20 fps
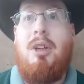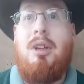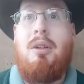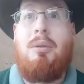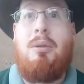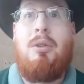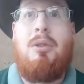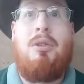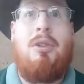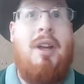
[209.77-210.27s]

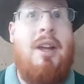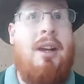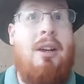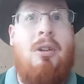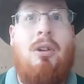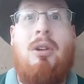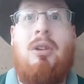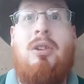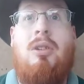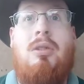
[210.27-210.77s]
Versus
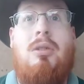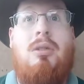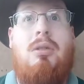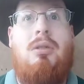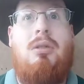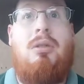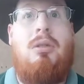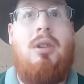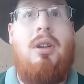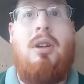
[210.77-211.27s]
analog, you
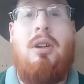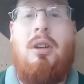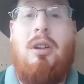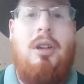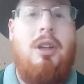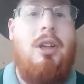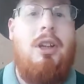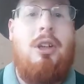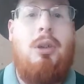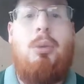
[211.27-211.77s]

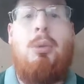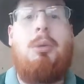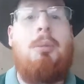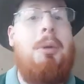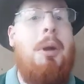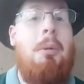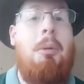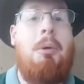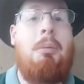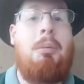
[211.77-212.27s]
wouldn't be
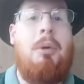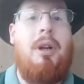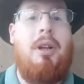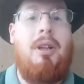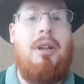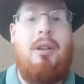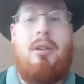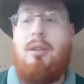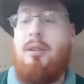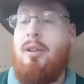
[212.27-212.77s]
able to break
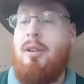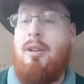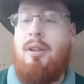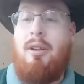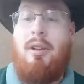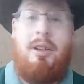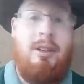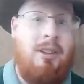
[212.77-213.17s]
it. At